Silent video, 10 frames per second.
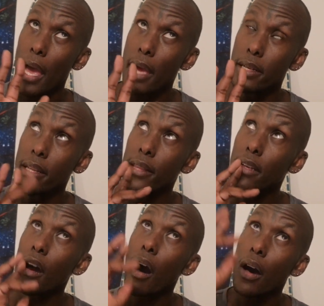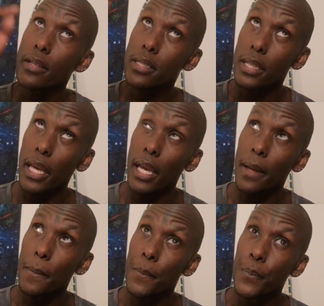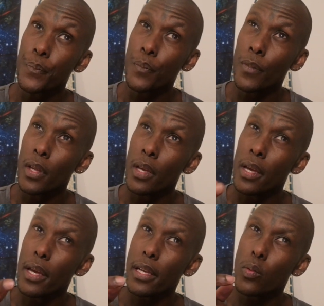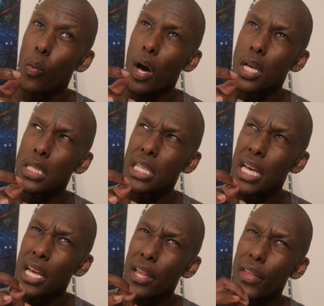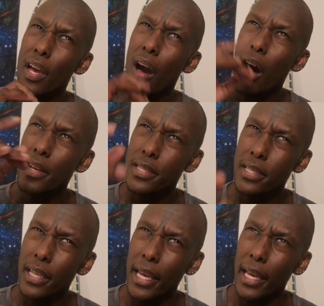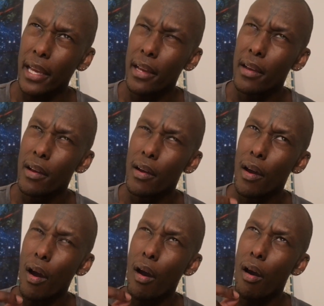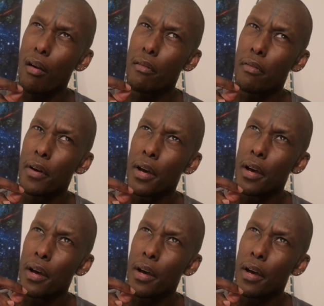And in that asking, it was the asking of